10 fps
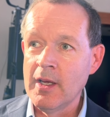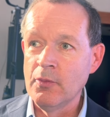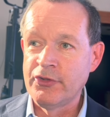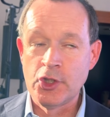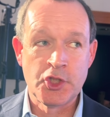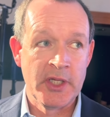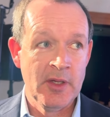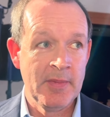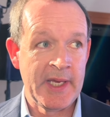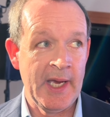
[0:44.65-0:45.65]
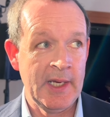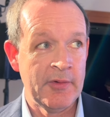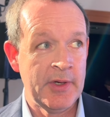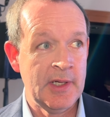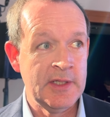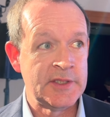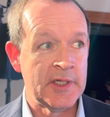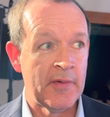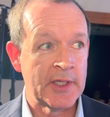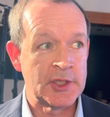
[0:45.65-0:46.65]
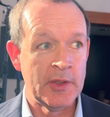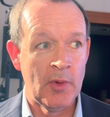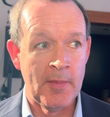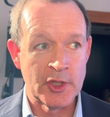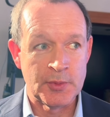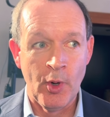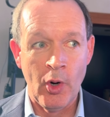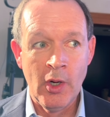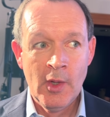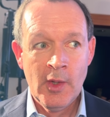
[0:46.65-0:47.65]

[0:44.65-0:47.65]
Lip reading: It was interesting that Michaela and Alicia actually were much more